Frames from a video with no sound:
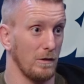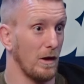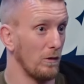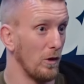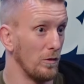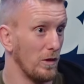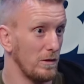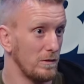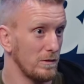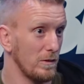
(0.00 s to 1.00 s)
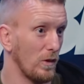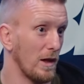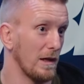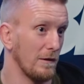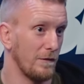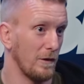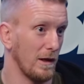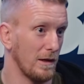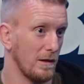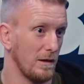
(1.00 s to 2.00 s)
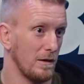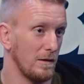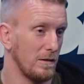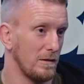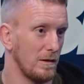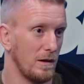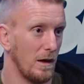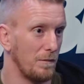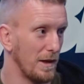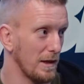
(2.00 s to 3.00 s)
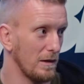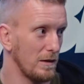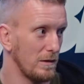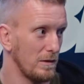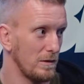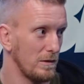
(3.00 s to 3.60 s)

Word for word: a, a robot working for like a a bigger